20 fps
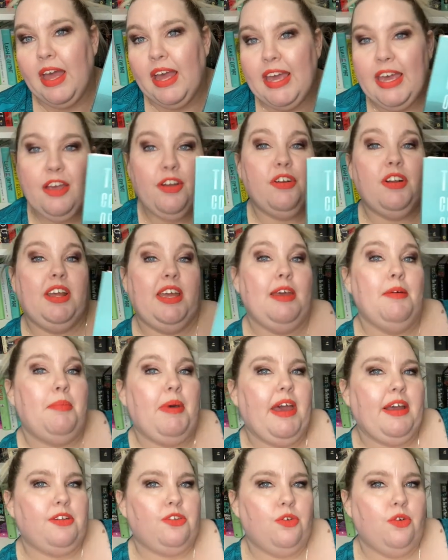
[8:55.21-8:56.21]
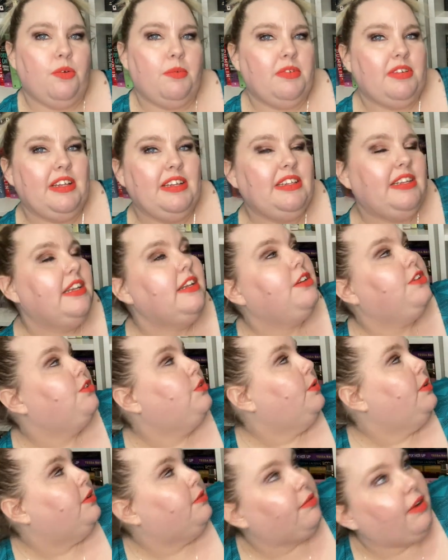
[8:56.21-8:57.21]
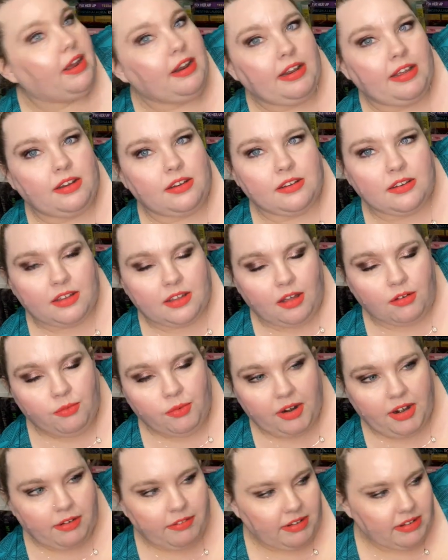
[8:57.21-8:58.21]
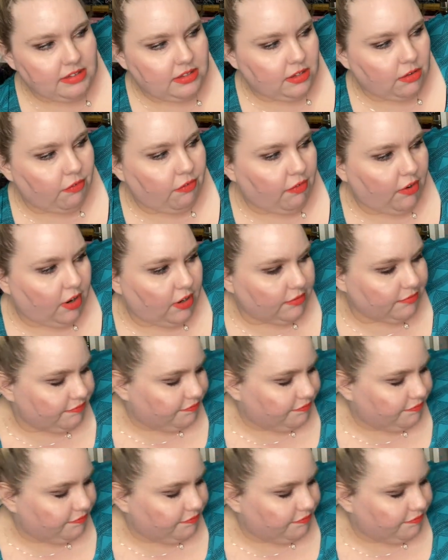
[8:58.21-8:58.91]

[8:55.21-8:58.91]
eager to get back to it because I did enjoy the writing of what I read so far.